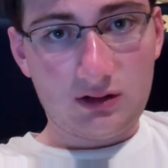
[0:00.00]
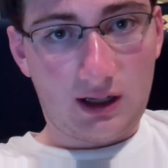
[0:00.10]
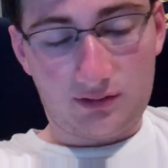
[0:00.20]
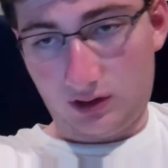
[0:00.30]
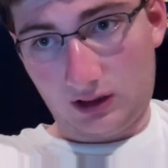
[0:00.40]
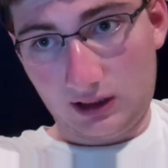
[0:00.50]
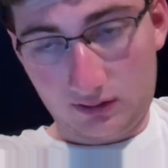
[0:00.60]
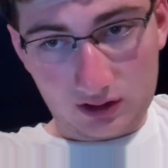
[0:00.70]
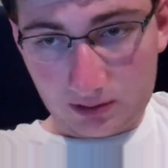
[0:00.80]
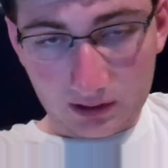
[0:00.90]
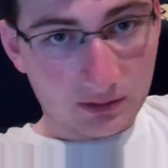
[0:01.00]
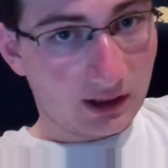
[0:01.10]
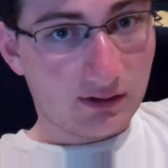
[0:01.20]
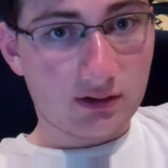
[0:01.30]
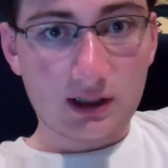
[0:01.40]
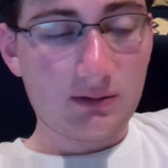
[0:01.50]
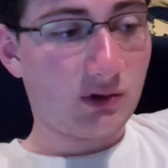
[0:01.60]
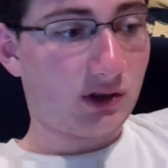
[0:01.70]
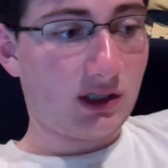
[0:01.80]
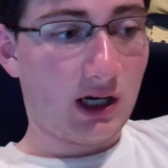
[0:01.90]
after he leaves, I'll probably have a lot
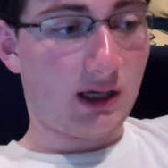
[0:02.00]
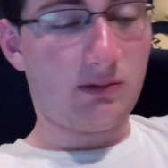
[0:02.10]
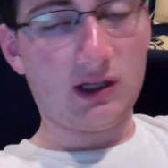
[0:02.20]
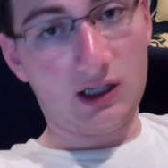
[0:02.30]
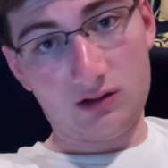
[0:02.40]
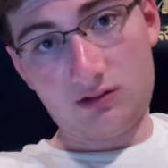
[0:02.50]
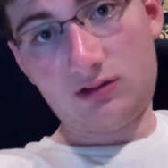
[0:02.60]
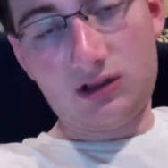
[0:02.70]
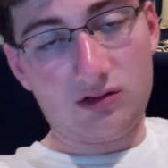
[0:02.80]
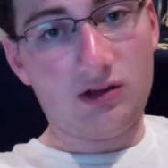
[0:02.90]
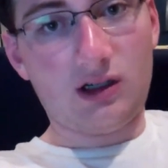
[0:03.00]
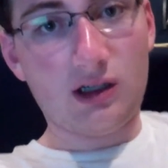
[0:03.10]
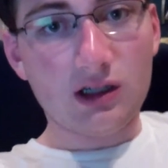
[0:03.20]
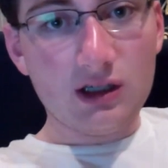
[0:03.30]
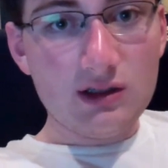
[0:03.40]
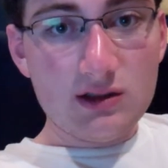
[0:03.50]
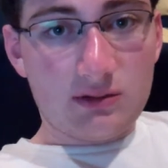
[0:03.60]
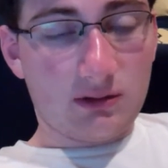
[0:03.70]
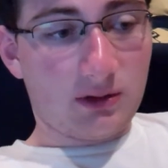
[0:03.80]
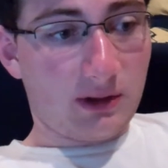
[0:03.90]
more time then to
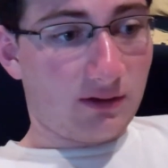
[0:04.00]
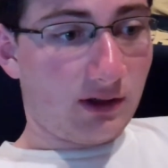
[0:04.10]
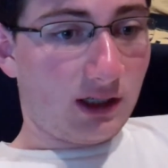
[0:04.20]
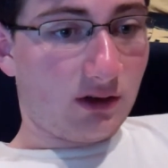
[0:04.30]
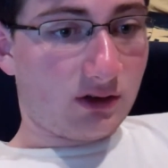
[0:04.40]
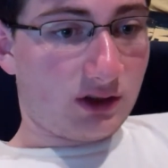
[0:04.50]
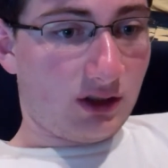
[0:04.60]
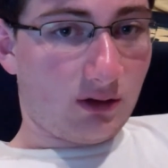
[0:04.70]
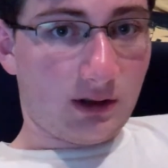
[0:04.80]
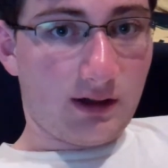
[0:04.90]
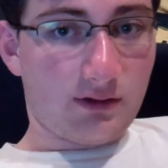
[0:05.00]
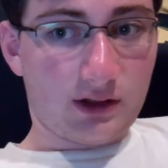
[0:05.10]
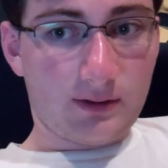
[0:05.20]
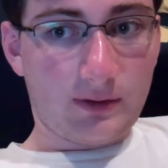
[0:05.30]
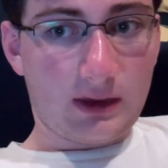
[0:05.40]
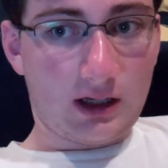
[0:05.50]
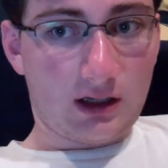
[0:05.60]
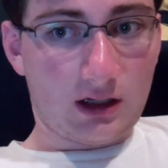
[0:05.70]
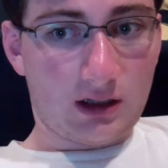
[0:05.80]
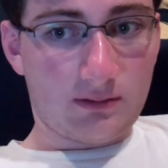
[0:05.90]
be able to make videos, you know, whenever.
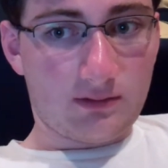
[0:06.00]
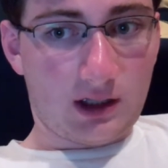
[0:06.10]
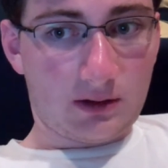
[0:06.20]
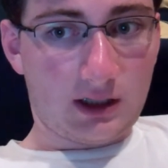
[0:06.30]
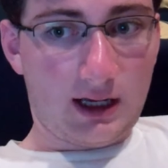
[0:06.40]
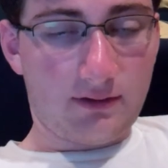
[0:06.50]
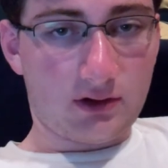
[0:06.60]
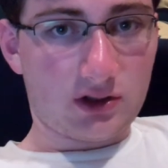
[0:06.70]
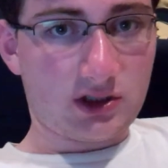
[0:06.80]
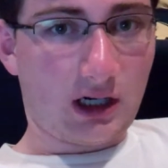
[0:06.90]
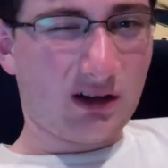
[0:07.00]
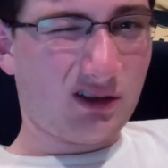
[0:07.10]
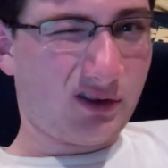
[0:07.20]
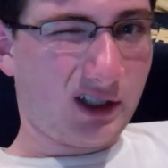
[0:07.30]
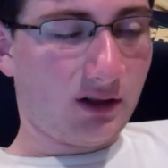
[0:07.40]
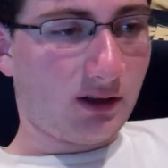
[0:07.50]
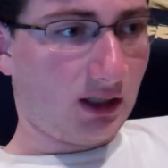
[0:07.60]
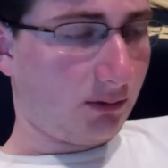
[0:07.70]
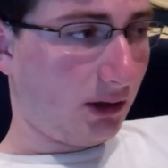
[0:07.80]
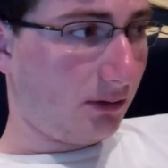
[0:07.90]
I'm going to have a shout-out video, I
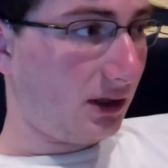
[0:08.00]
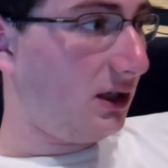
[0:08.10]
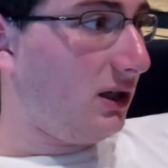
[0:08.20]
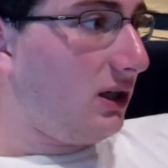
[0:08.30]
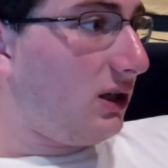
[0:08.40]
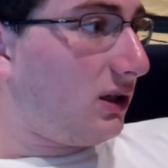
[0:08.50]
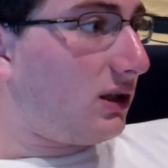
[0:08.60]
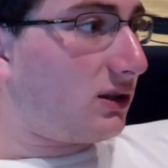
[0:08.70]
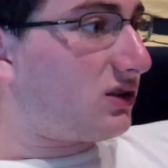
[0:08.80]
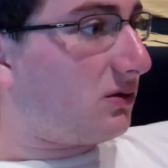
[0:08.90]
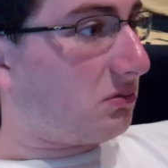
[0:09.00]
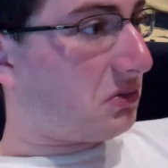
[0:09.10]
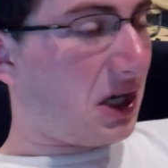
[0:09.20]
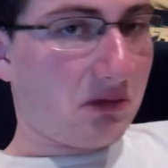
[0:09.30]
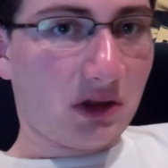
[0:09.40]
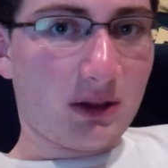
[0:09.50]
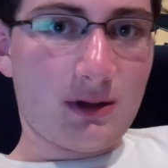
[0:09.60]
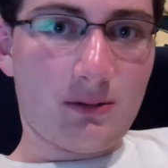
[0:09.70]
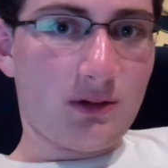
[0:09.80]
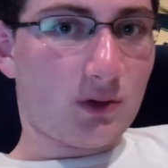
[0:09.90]
think, probably get some gameplay
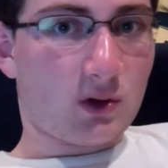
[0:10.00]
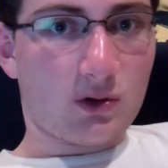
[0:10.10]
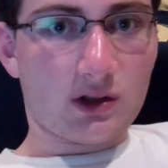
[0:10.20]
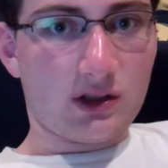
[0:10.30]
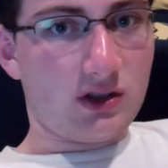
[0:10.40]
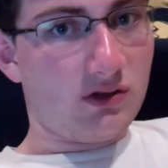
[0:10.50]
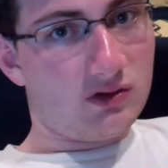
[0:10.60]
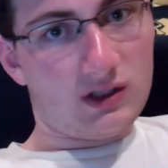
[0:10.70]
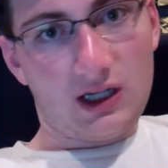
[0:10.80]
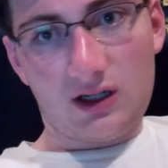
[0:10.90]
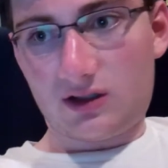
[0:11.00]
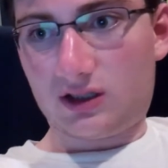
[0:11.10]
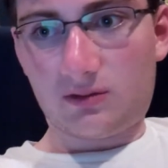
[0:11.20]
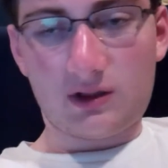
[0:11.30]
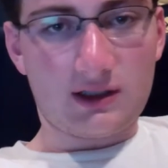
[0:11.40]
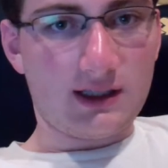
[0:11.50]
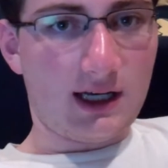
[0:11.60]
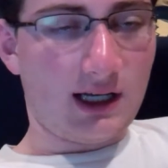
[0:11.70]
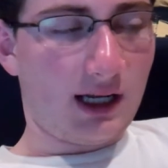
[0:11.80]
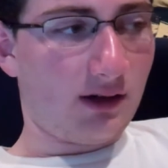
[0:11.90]
maybe recorded Tuesday or something like
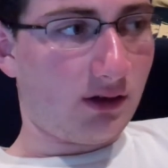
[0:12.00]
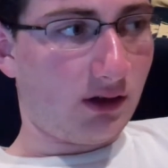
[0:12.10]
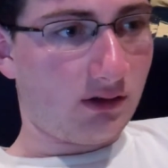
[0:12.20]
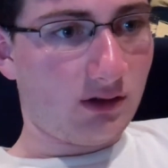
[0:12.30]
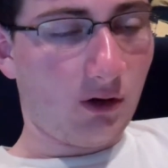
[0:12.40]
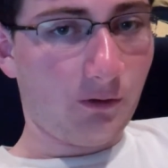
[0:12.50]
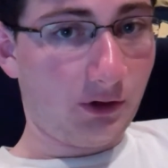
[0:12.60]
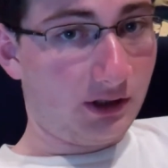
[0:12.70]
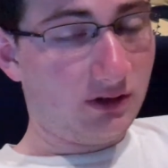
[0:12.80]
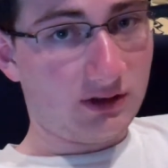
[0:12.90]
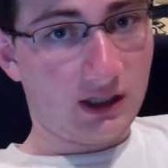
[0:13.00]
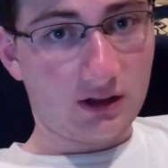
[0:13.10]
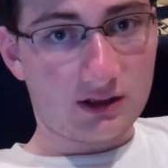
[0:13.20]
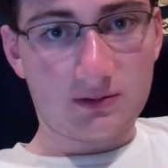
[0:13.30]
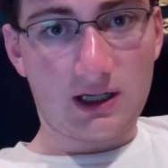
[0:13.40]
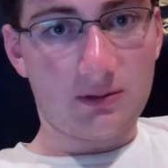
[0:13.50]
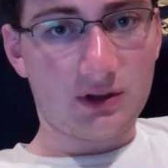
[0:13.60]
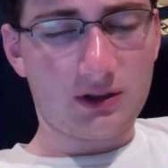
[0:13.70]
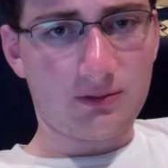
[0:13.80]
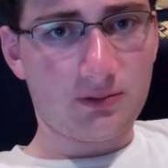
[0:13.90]
that. I don't know. Hopefully Tuesday I'll get some
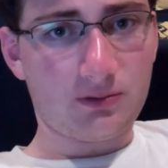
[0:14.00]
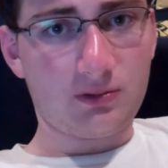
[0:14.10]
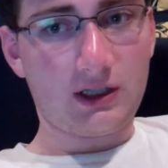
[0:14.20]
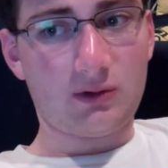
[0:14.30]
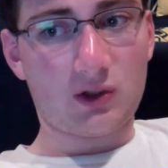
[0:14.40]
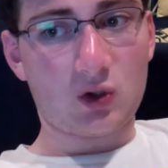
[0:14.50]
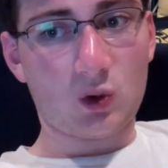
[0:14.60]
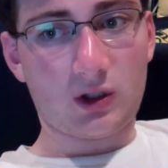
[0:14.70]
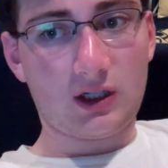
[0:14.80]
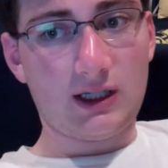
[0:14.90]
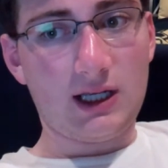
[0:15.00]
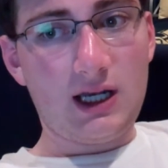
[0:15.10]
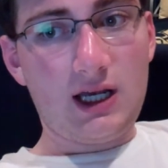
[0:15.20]
gameplay recorded